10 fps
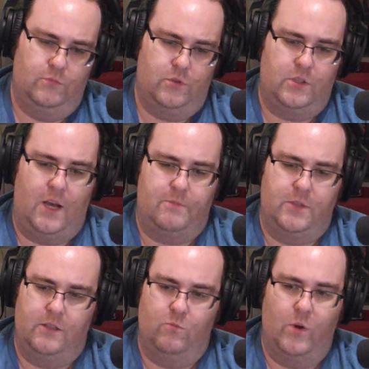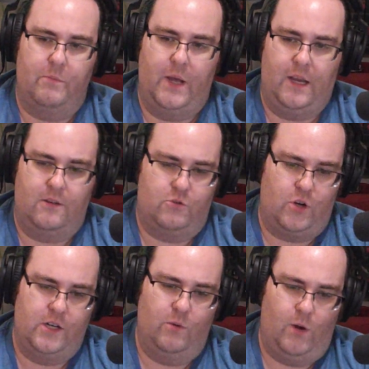stopped it, went back,
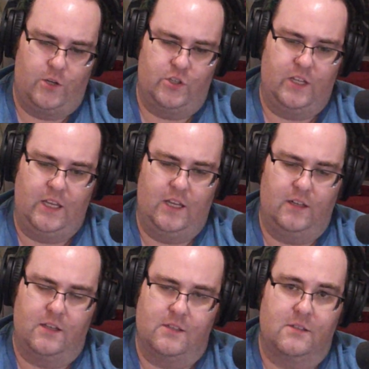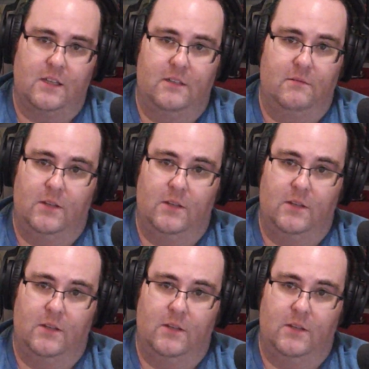tried to watch it again because it said